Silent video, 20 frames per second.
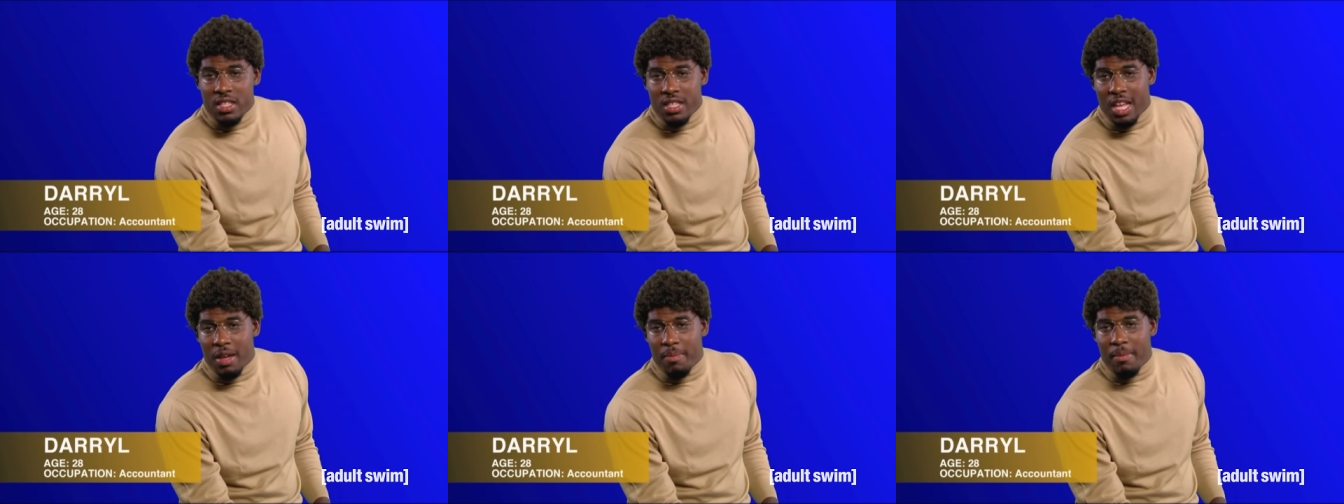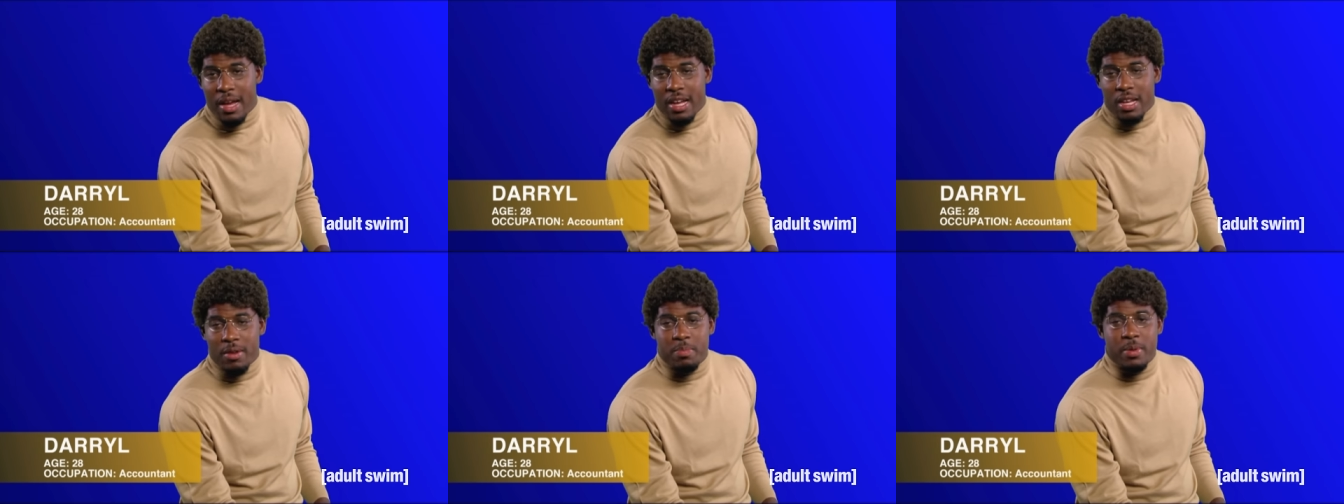That
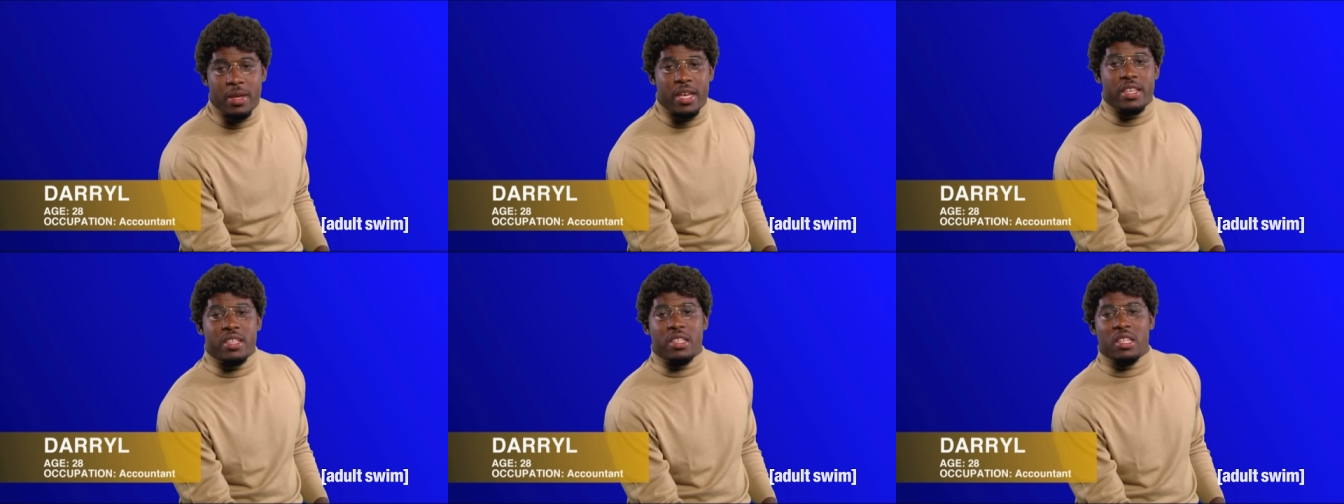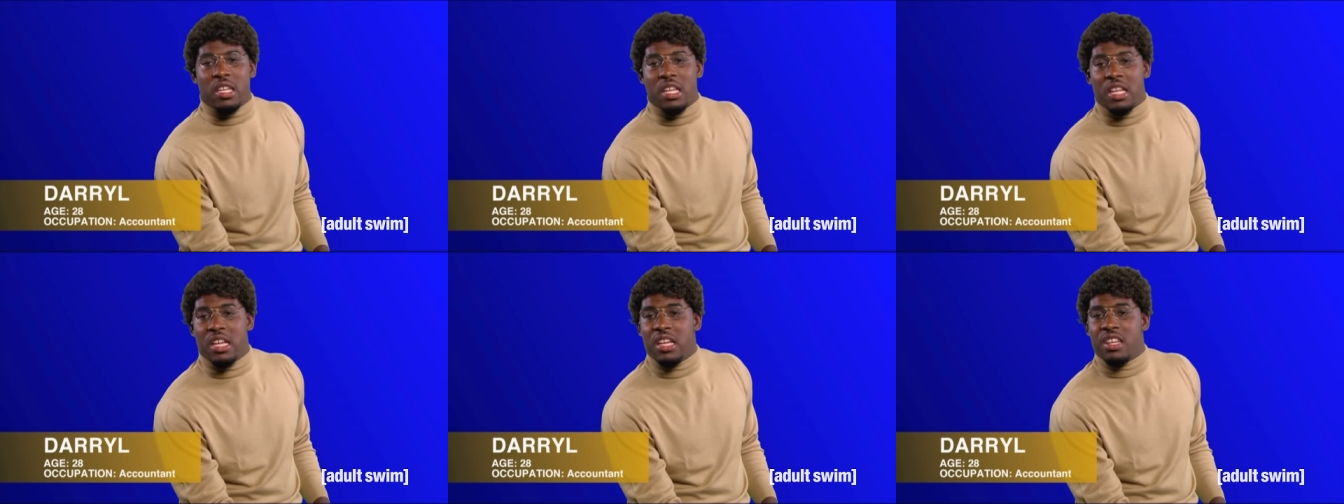my
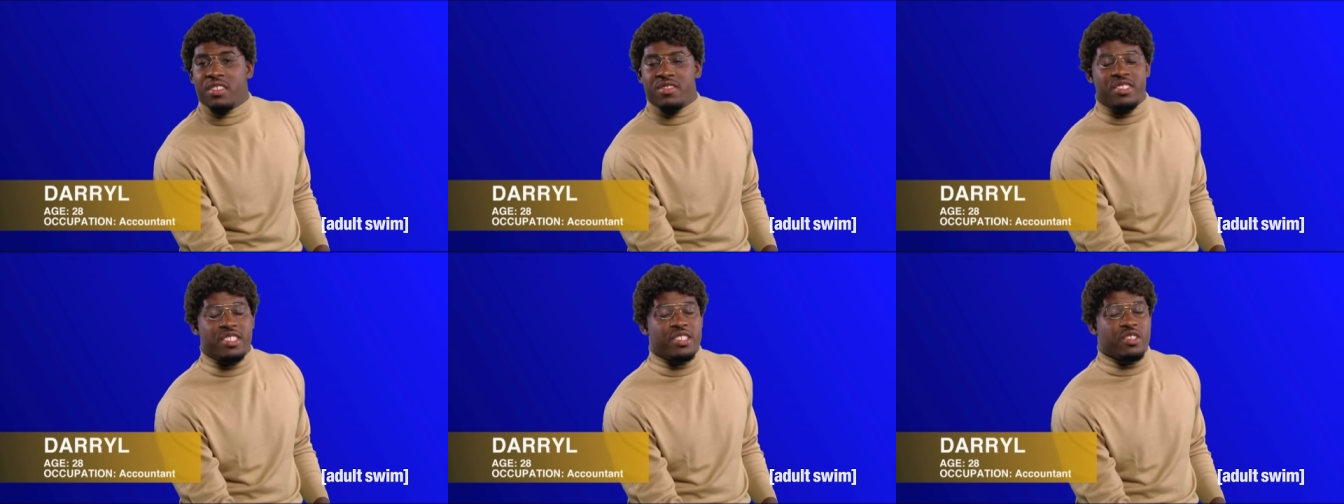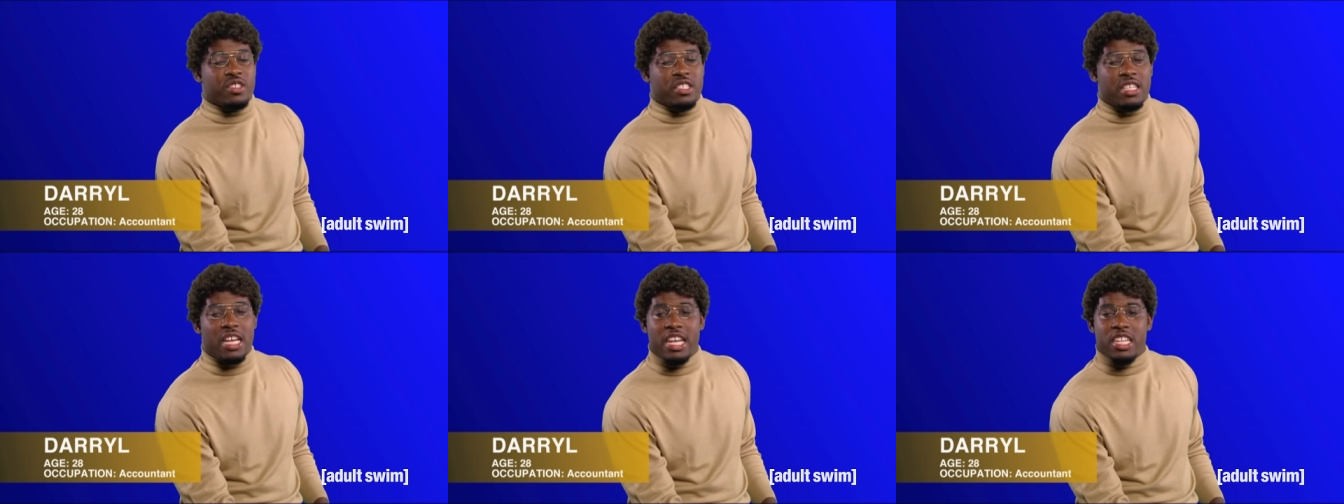companion loves
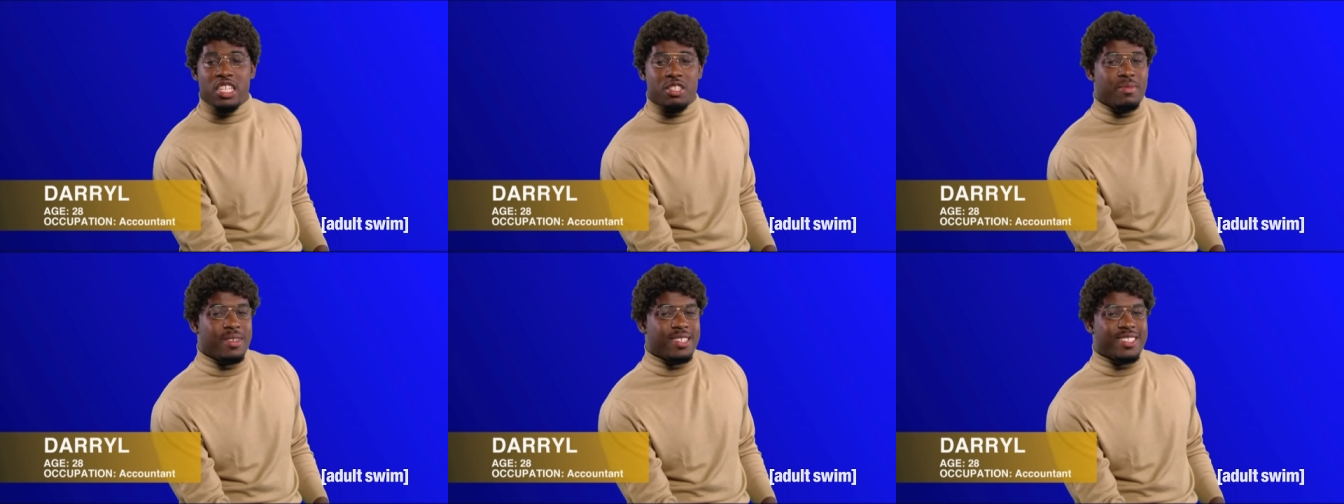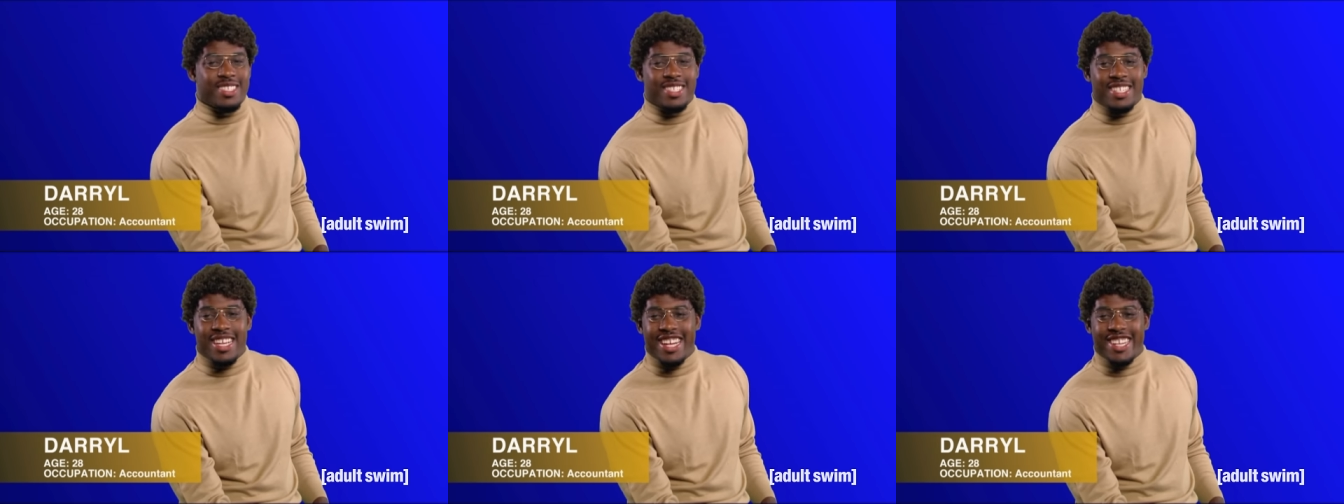Jill Scott as
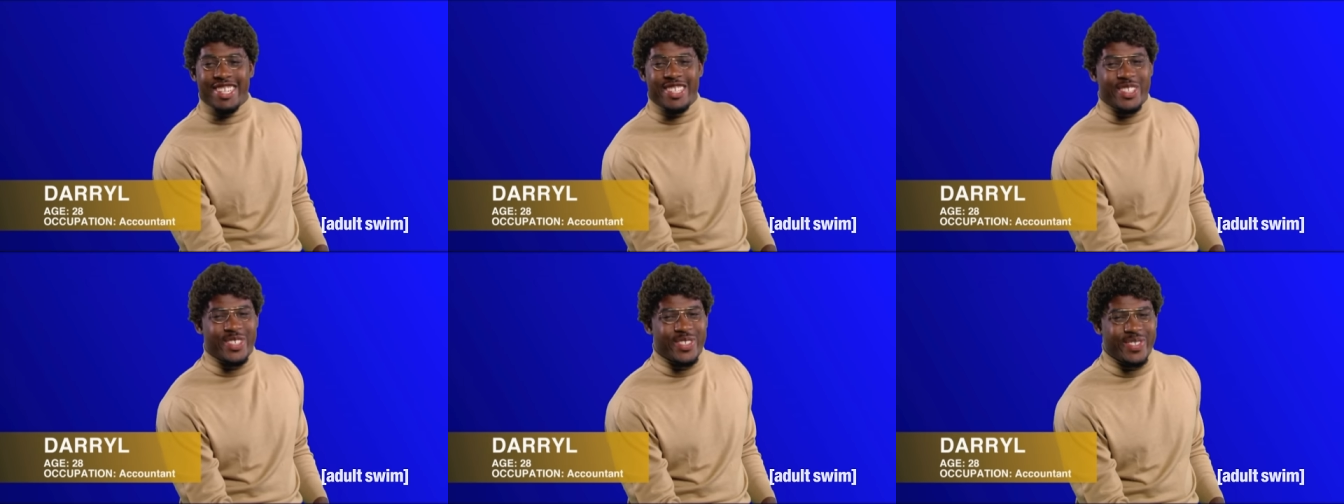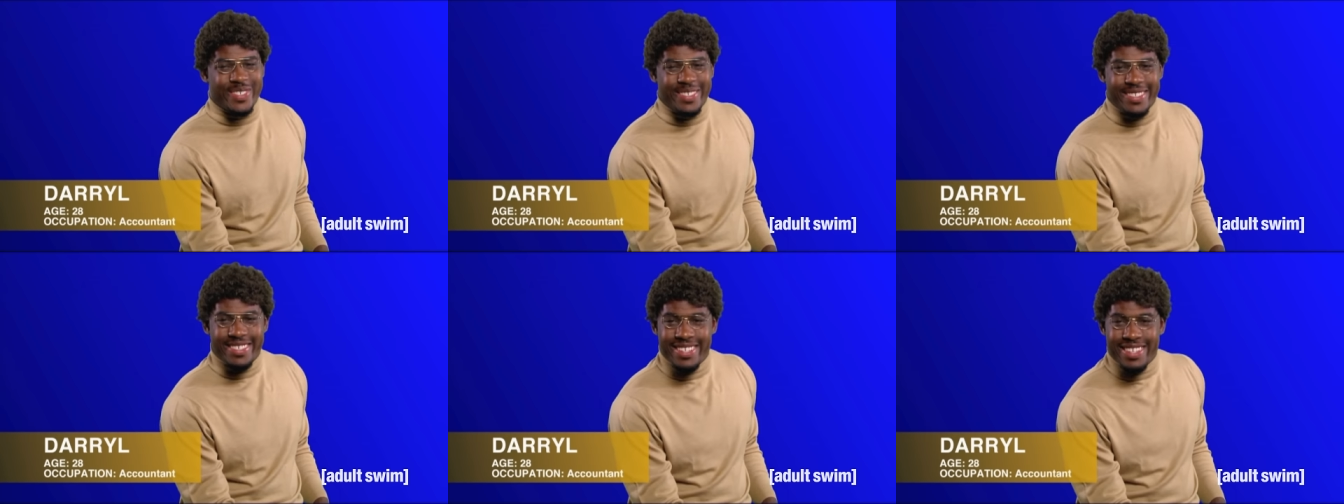much as I
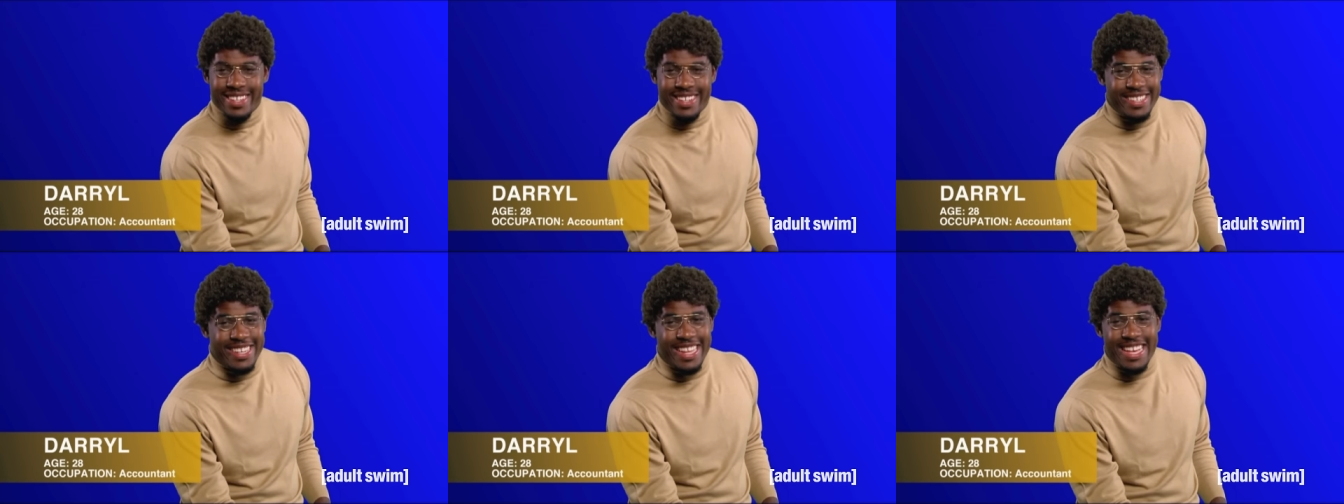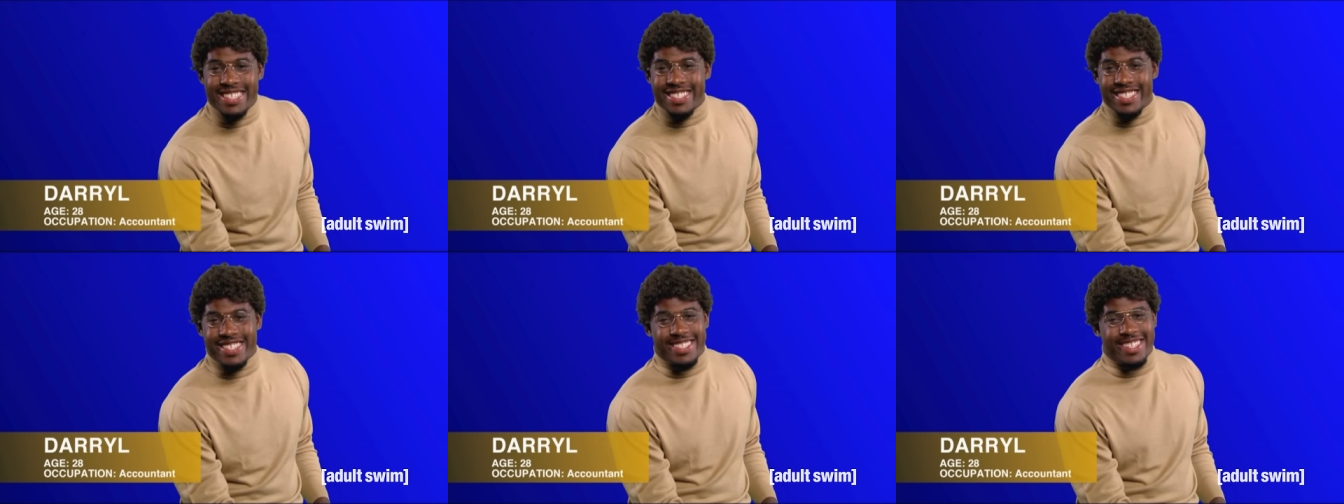do.
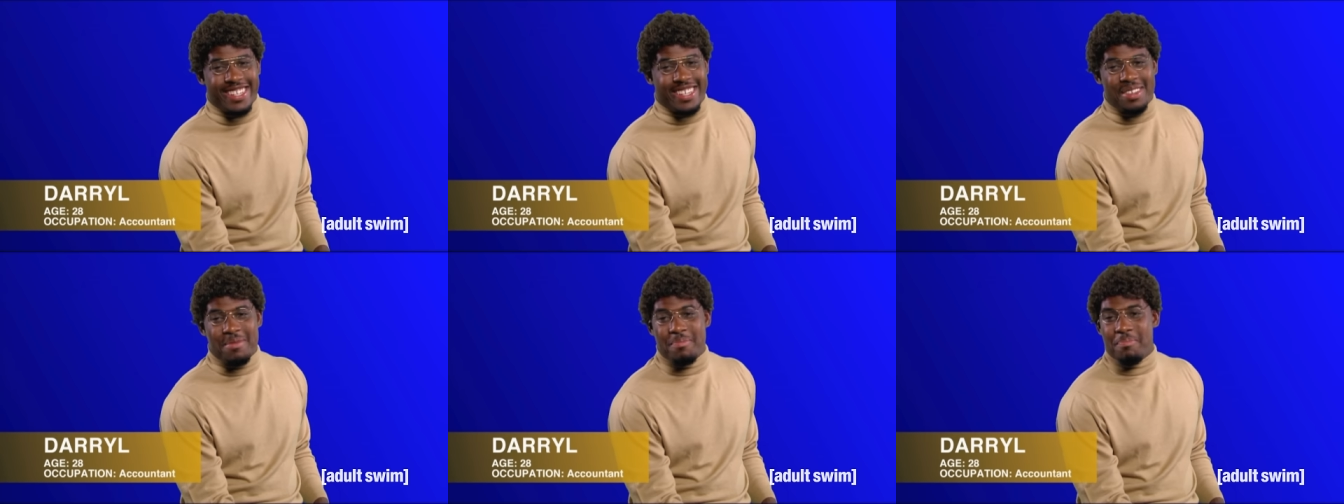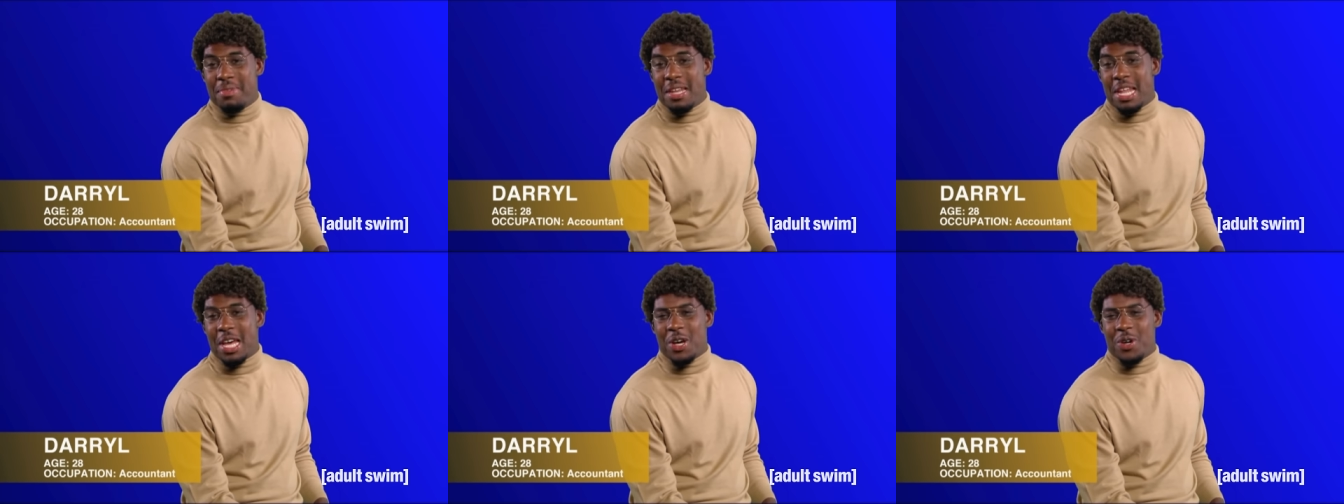That sister can
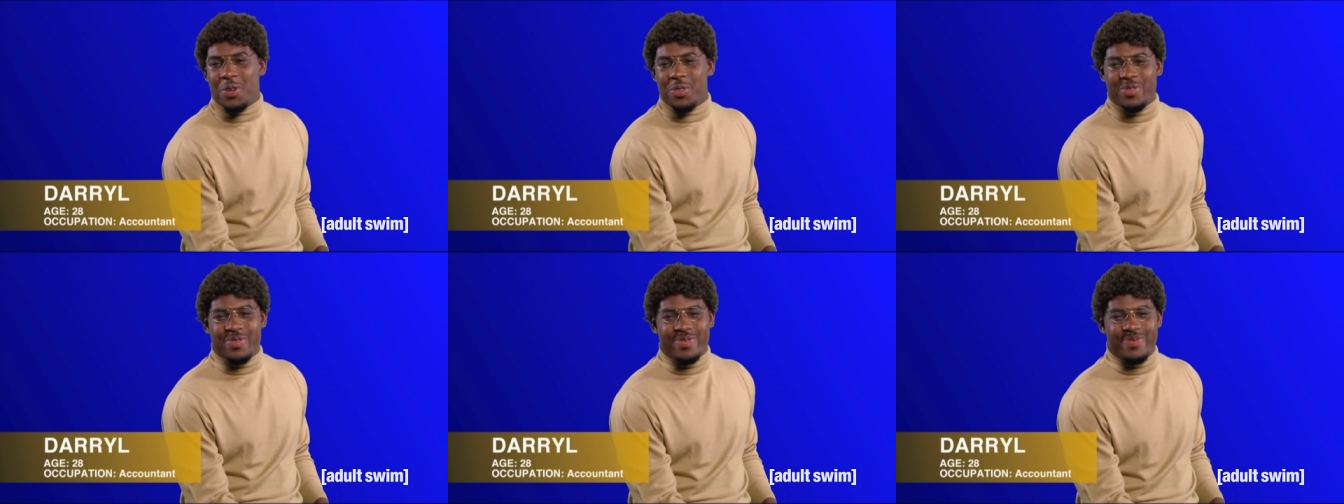blow.